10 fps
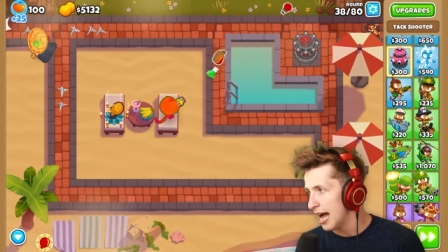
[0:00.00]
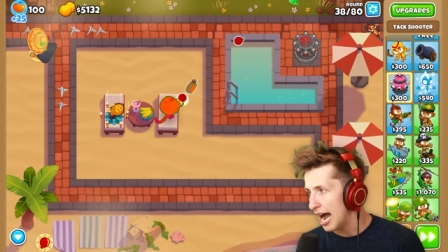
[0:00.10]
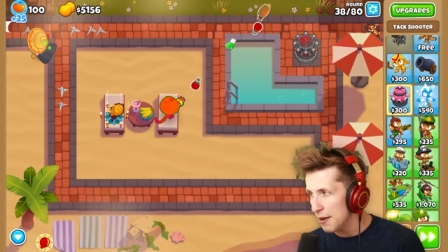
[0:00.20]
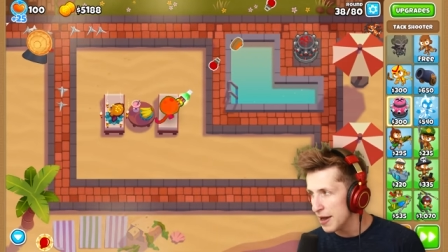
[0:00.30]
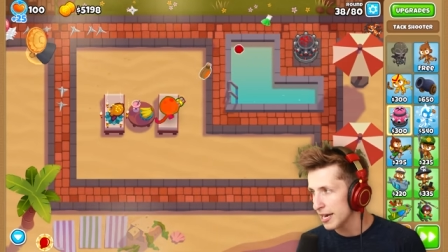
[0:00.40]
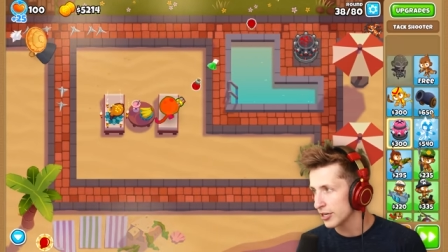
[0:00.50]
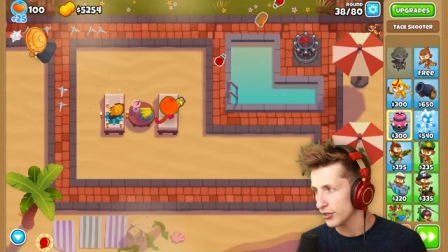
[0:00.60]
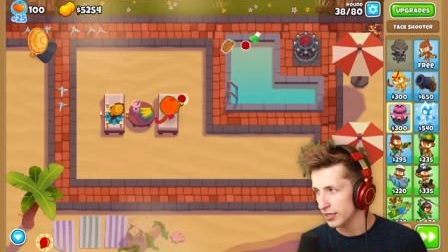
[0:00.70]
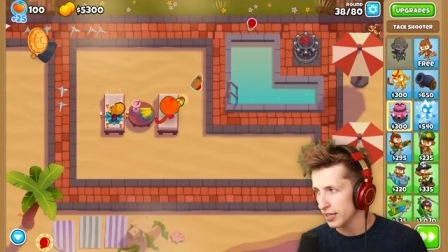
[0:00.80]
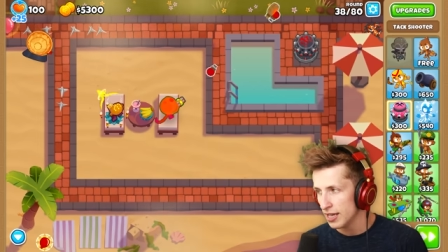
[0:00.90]
I bet it
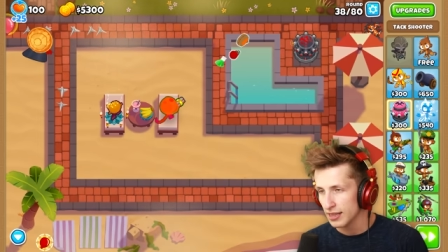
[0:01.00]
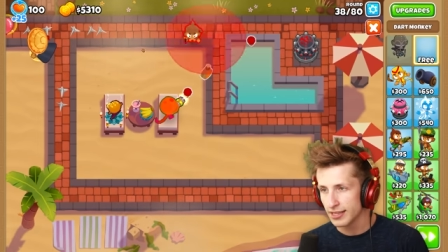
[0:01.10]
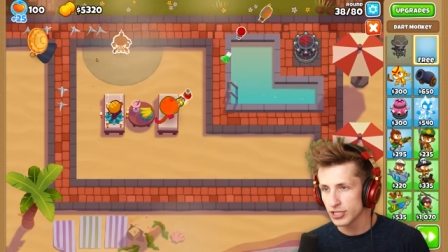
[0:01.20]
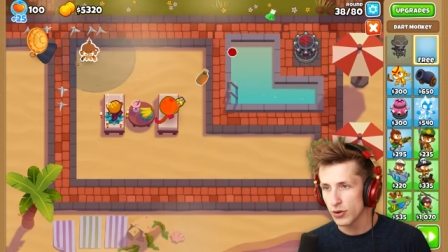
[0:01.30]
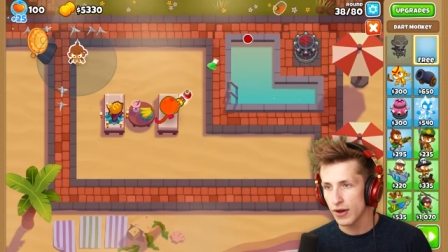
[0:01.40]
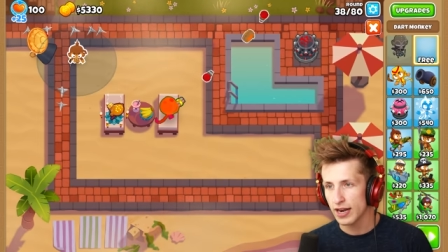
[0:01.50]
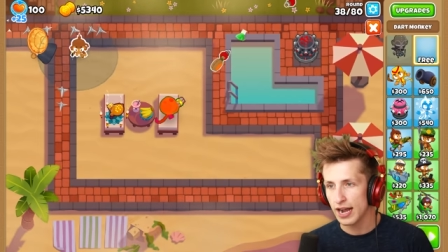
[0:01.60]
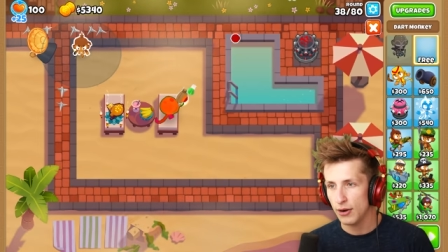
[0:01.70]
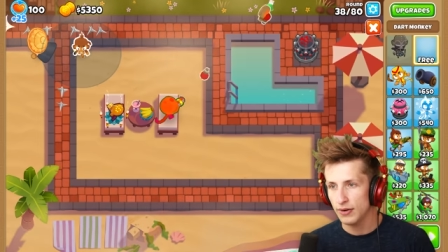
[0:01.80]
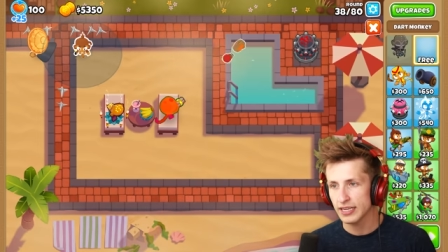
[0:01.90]
could. Let's go ahead.
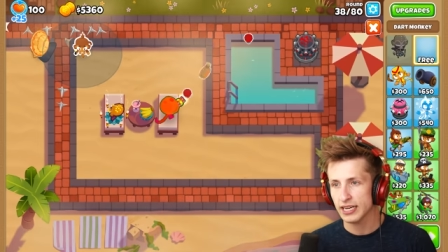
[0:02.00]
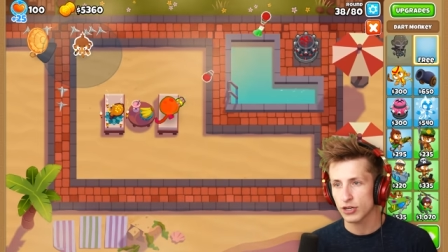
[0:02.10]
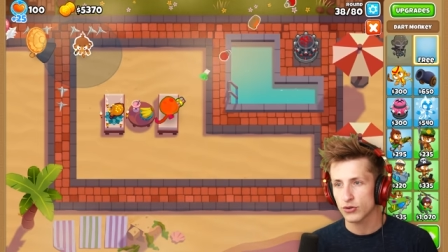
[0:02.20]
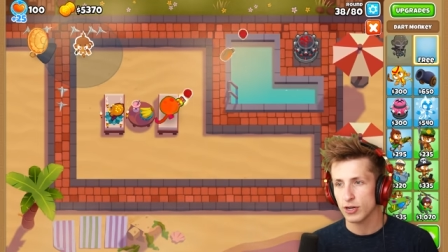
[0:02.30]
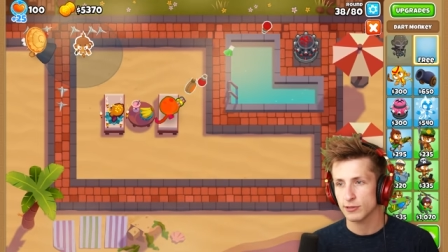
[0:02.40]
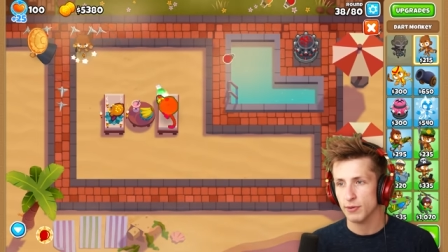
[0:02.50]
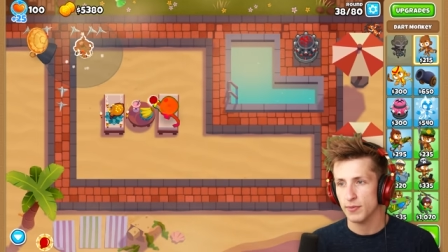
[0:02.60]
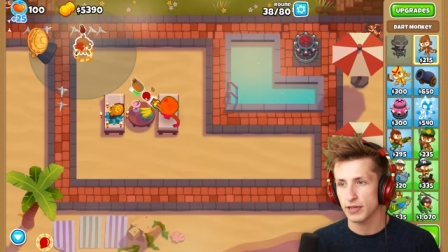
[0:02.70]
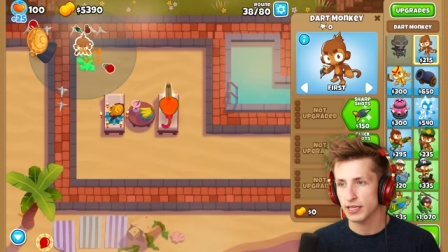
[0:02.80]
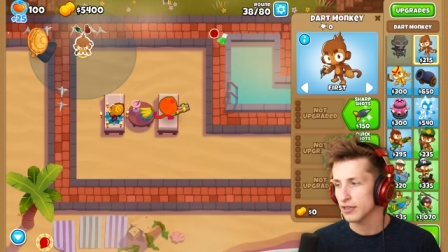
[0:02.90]
I want to get a crossbow
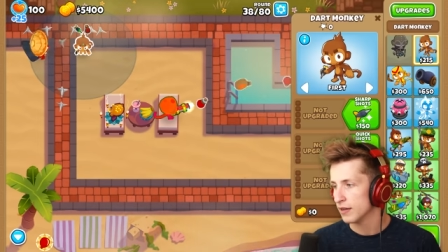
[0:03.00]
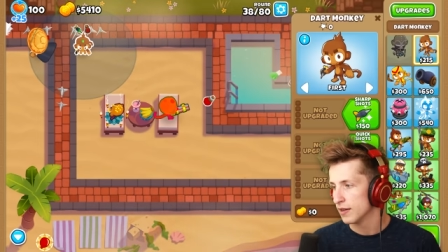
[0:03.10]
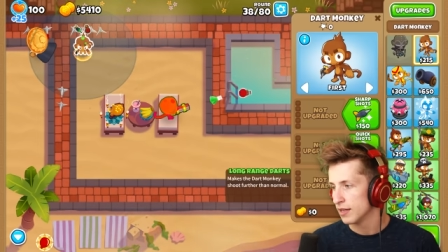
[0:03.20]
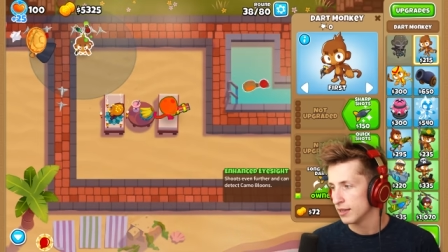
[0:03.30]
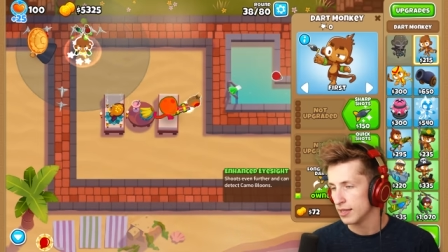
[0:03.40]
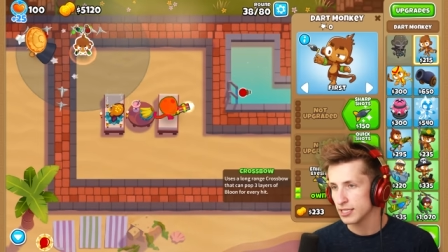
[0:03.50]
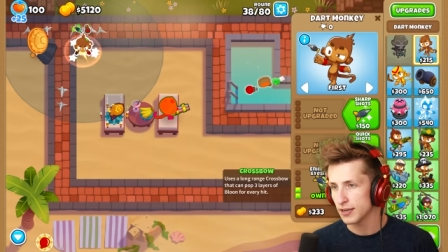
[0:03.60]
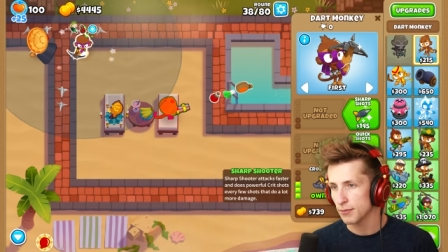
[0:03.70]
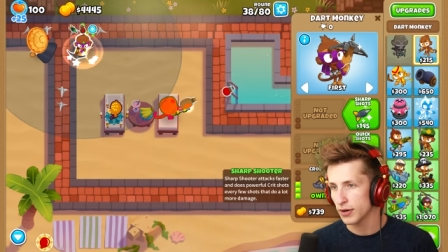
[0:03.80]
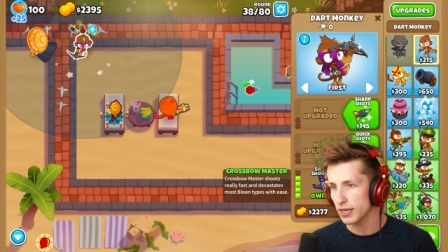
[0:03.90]
monkey. Let's
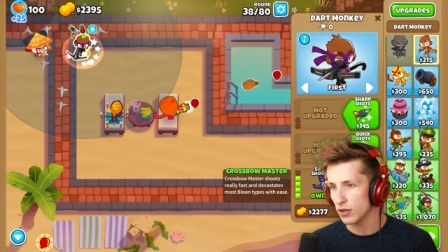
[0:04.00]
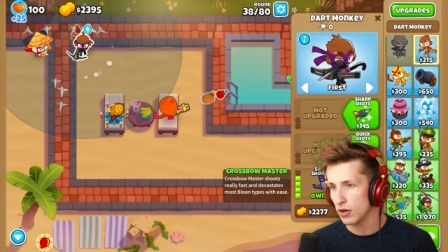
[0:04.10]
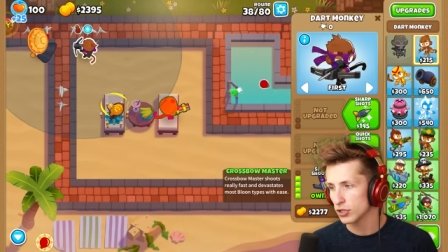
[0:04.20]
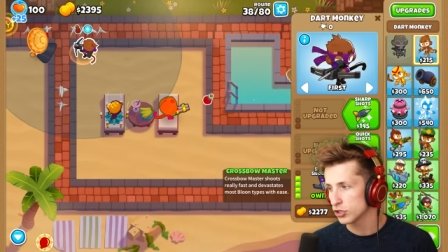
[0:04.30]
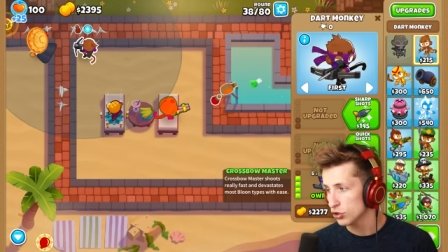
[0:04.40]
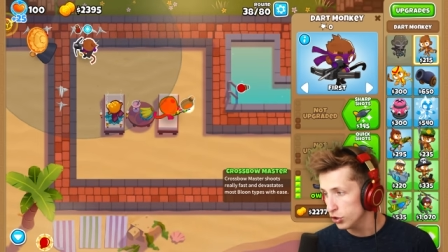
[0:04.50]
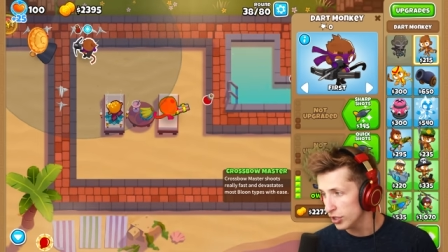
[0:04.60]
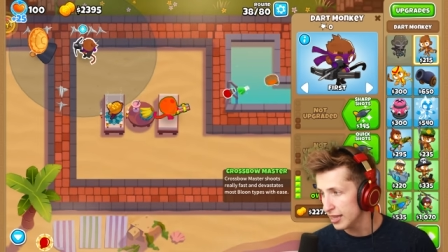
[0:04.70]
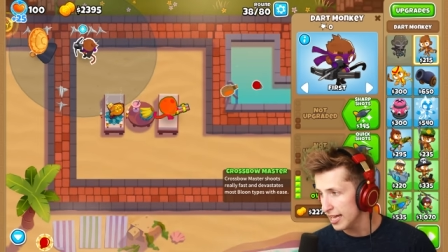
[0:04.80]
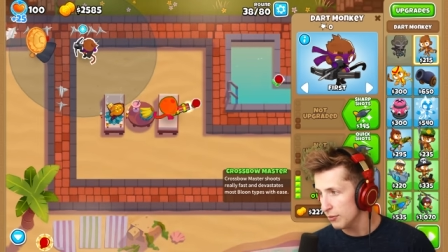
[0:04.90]
upgrade lungs. Look
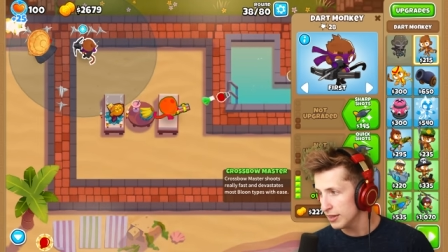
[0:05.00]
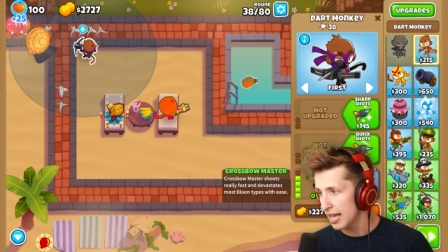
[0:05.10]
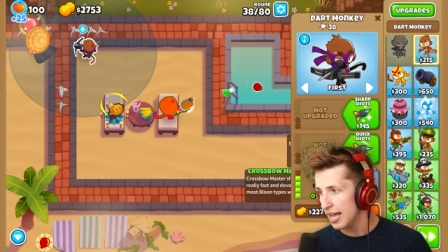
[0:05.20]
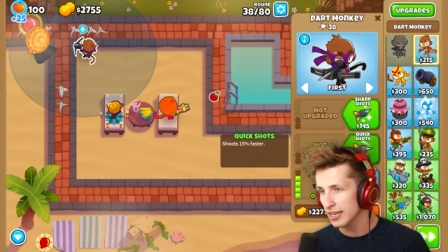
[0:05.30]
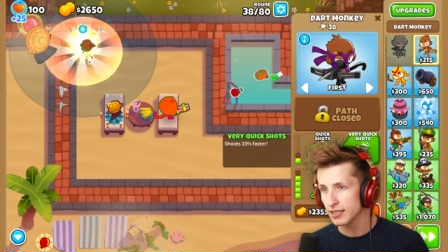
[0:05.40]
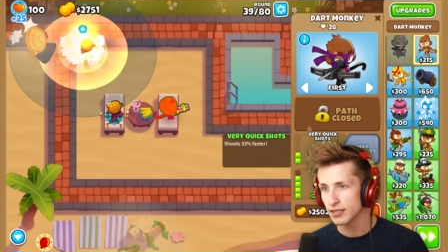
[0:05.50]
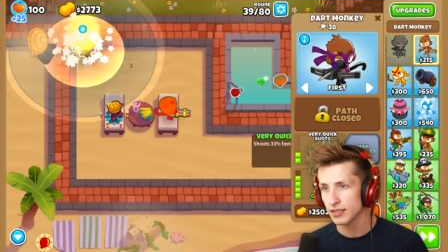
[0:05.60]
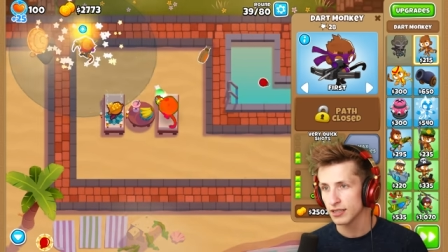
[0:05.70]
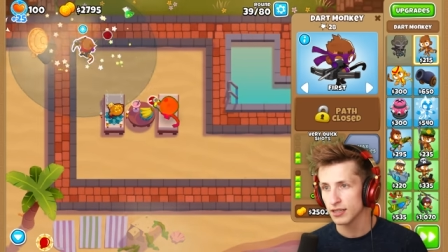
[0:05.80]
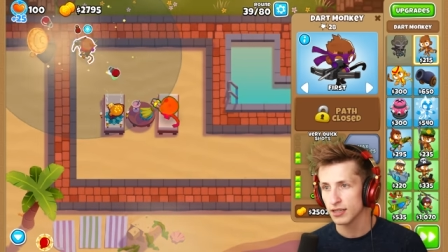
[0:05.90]
at that. What the heck?
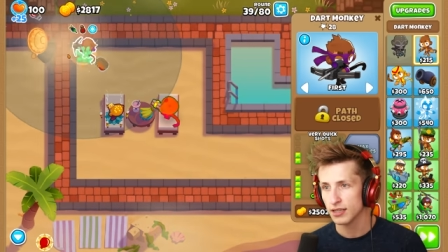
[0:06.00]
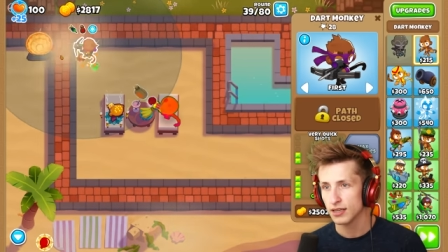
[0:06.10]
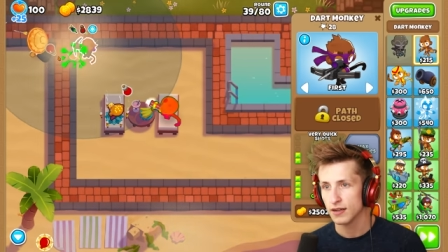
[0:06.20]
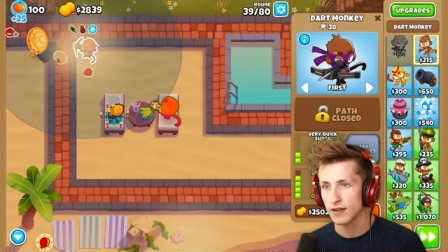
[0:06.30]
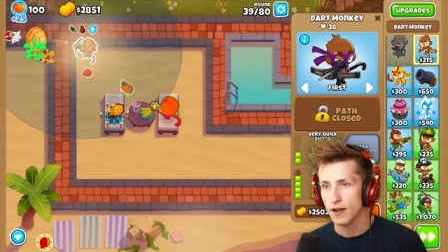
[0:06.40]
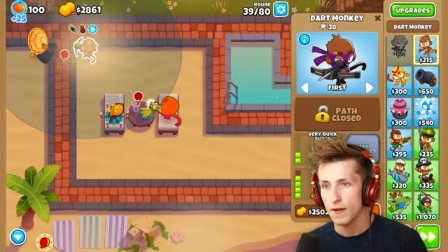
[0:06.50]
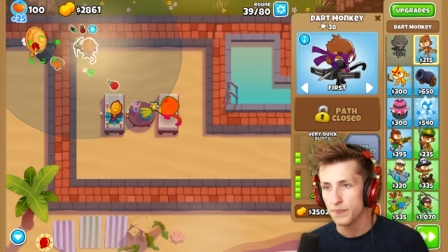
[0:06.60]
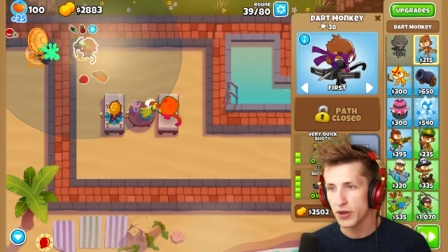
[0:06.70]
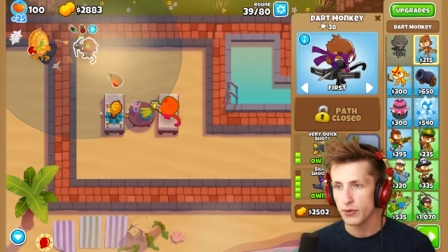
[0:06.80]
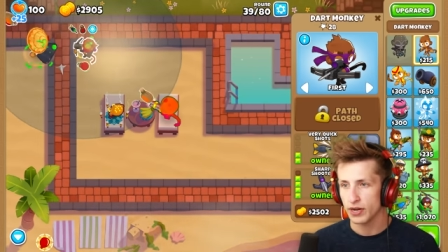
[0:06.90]

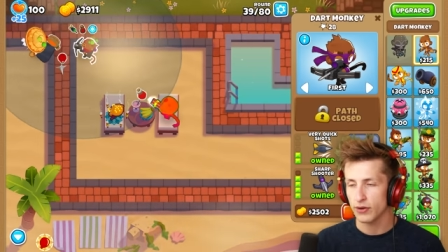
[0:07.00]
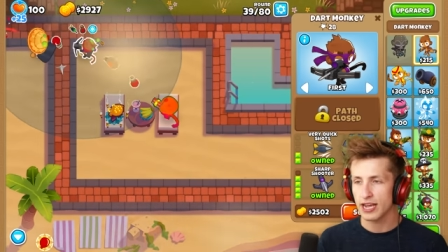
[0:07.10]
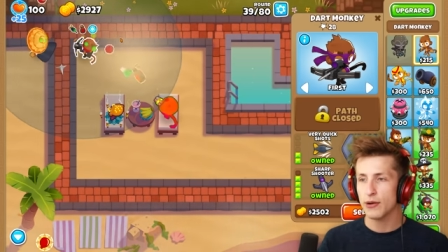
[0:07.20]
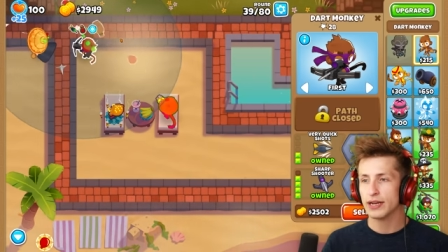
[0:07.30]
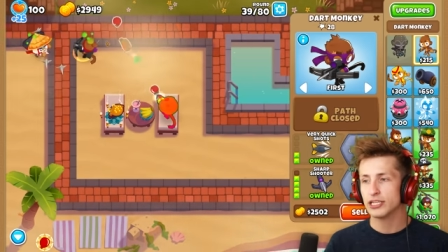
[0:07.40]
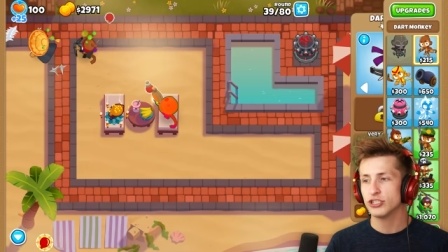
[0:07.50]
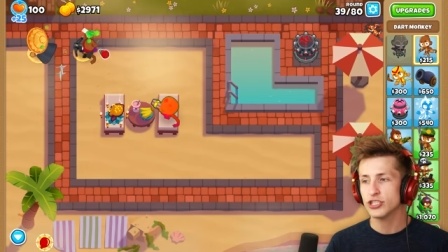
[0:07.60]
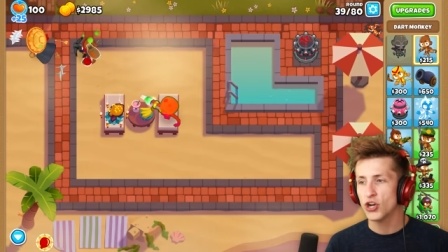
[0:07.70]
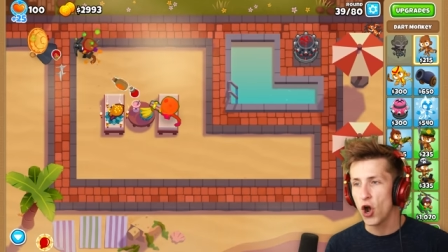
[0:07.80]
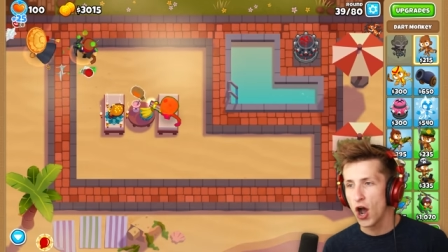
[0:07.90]
There we go. Now we can
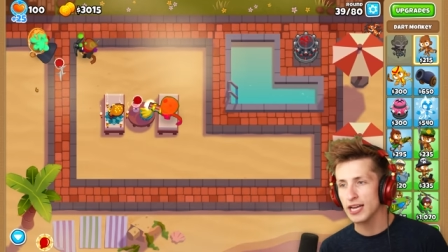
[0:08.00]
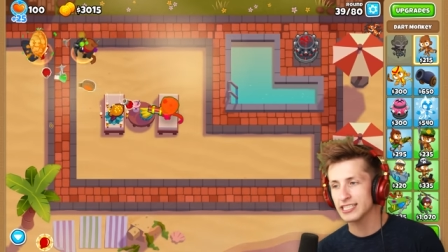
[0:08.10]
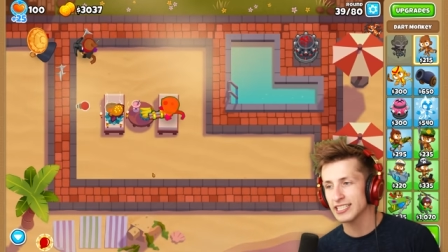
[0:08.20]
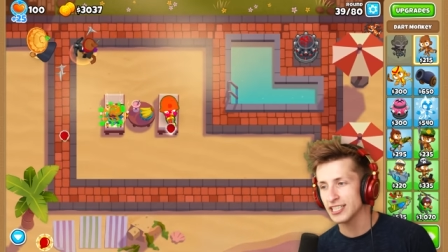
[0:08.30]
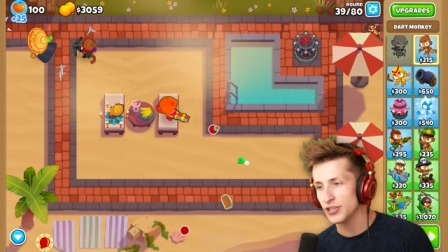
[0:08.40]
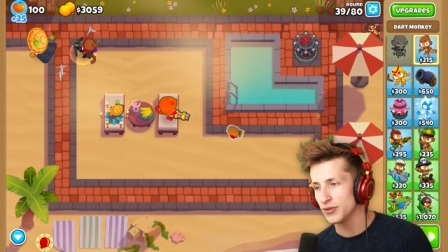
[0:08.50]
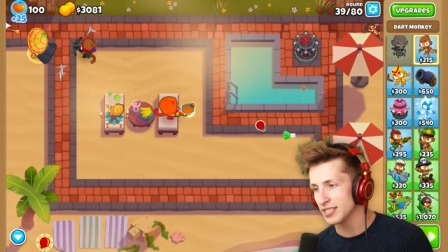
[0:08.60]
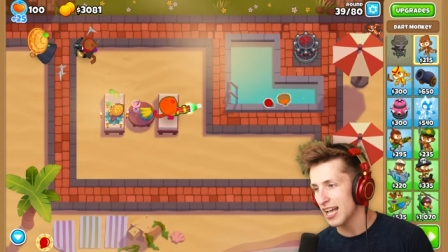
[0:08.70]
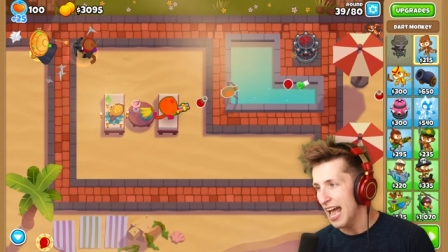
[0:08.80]
just constantly use.